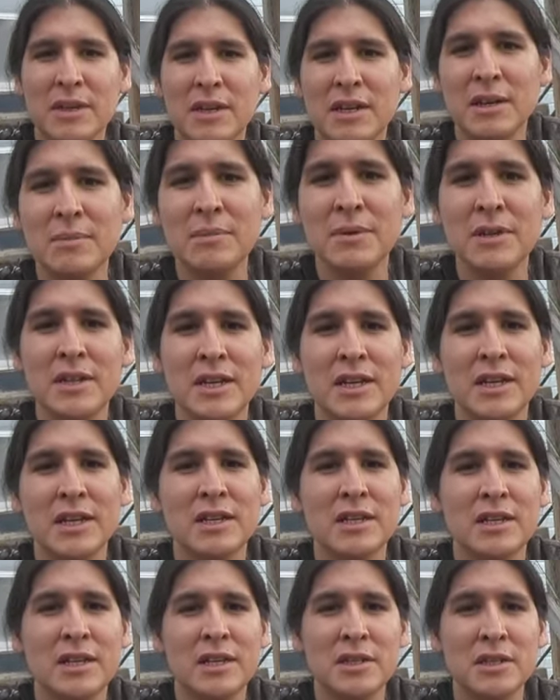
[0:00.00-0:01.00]
I mean,
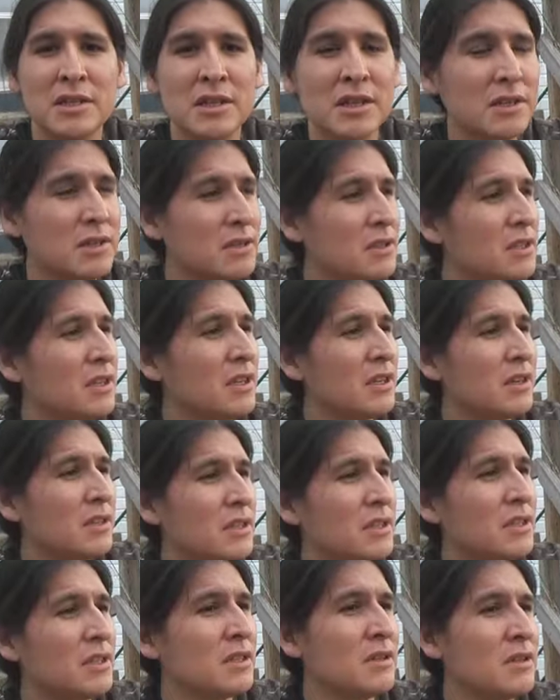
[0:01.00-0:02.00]
like it's good to see all
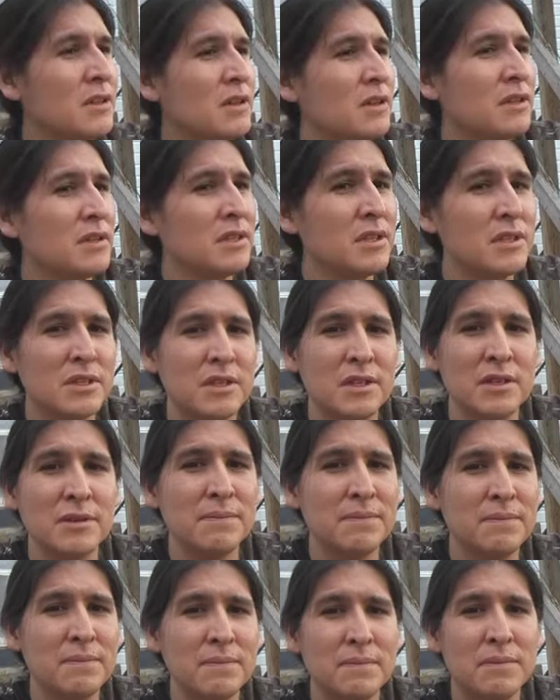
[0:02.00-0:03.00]
these
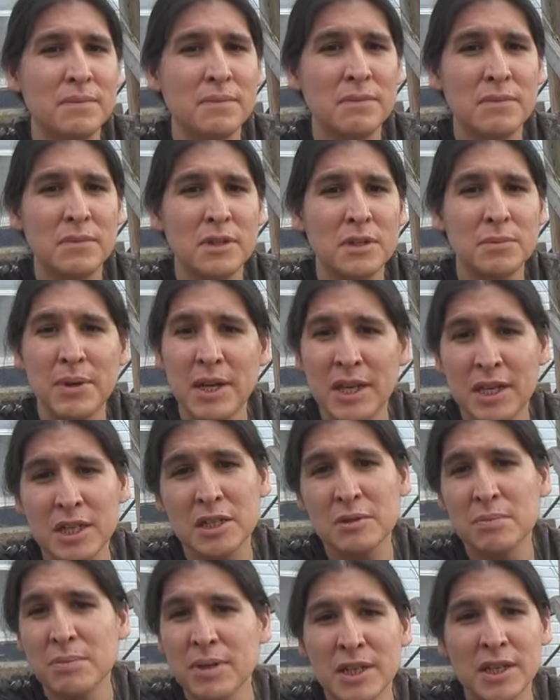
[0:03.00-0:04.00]
Spanish
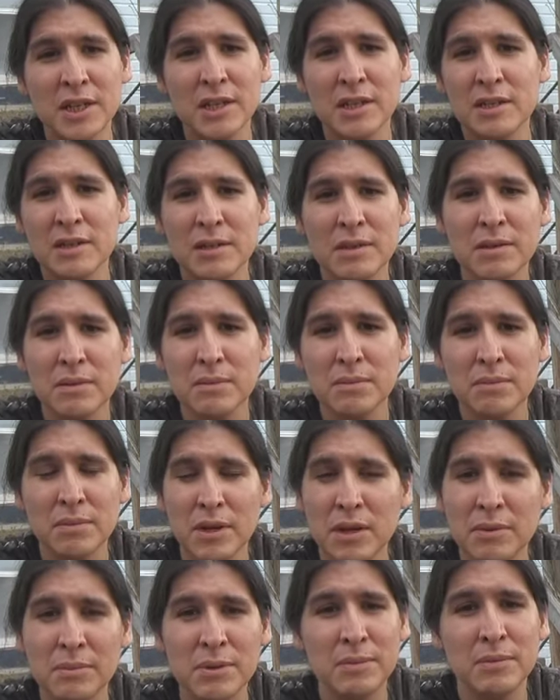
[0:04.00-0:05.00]
speaking
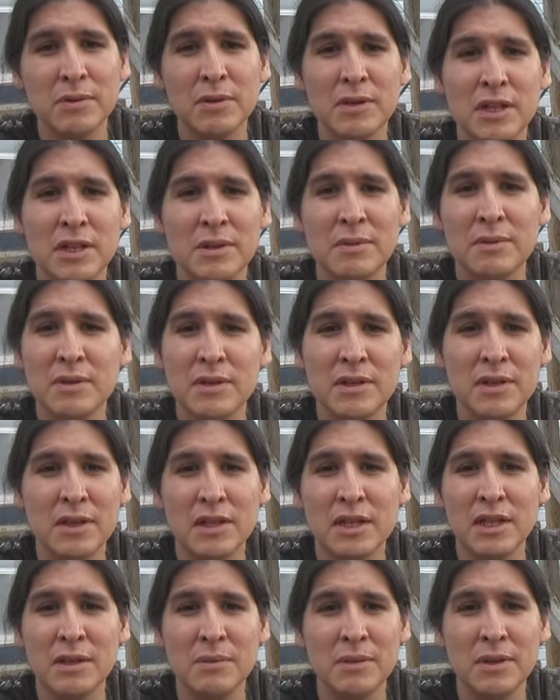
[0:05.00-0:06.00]
brown people
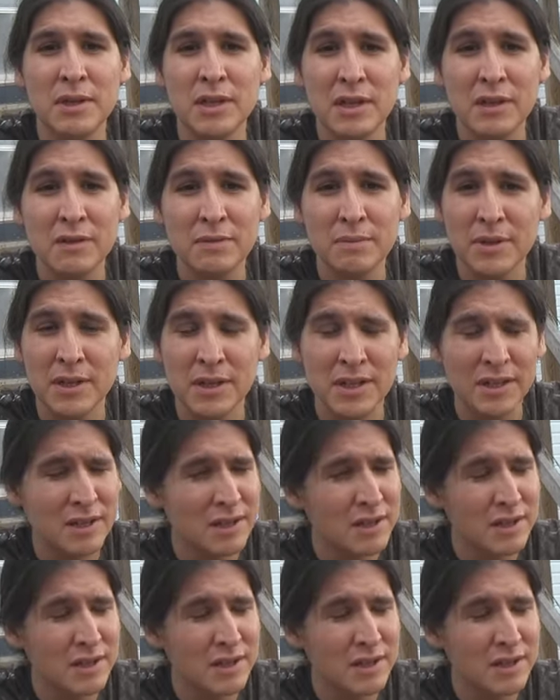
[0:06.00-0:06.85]
claiming native, but